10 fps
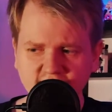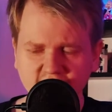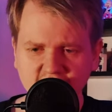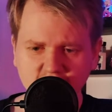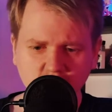
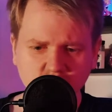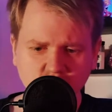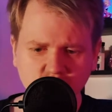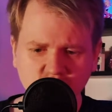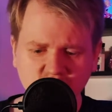And
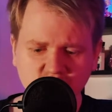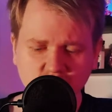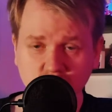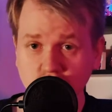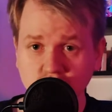also the
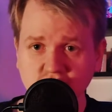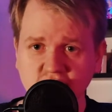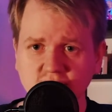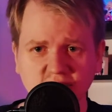shooting